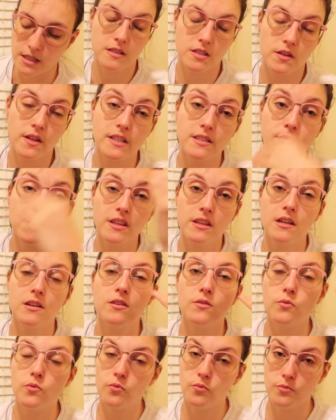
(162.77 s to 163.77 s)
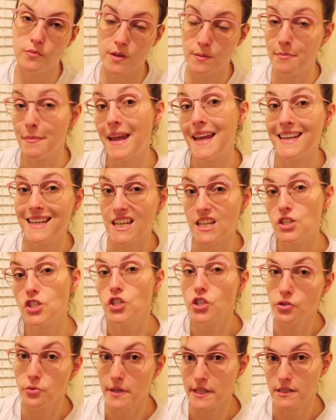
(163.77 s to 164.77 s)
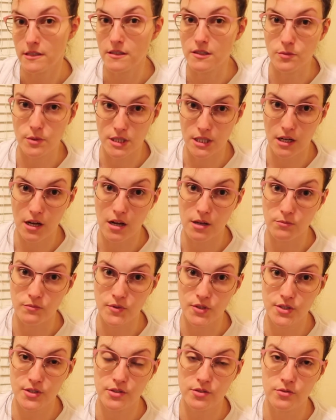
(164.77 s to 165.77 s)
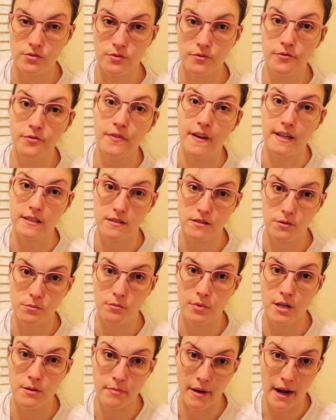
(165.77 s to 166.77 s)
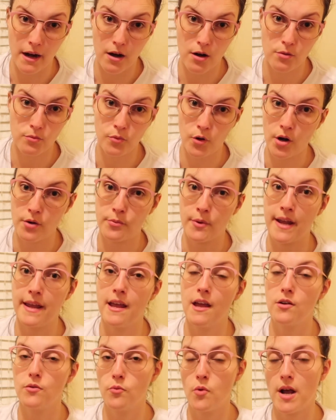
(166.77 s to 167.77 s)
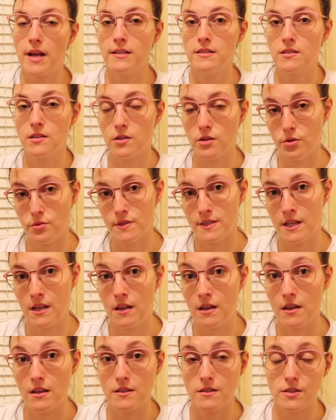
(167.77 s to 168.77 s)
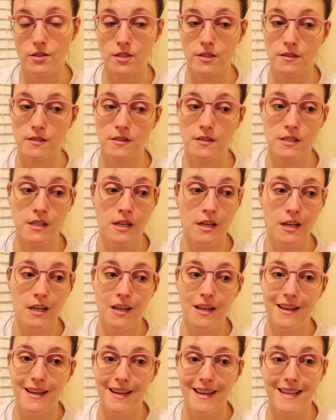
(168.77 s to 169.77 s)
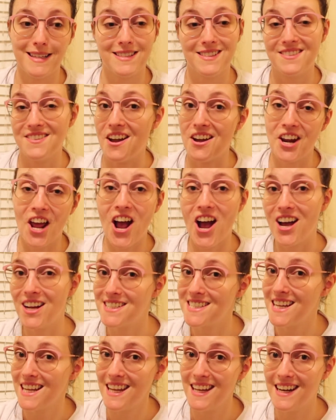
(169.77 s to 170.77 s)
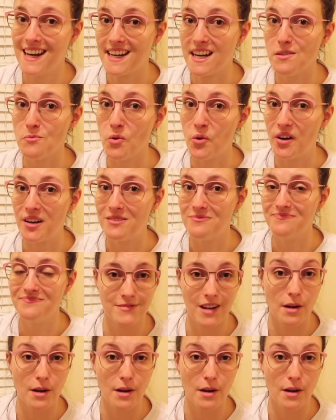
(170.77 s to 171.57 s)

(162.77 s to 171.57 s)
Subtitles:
So that's what I think the main issue is when it comes to Phantom being back on Broadway and why it's closing. It's just, it's not a hot ticket anymore.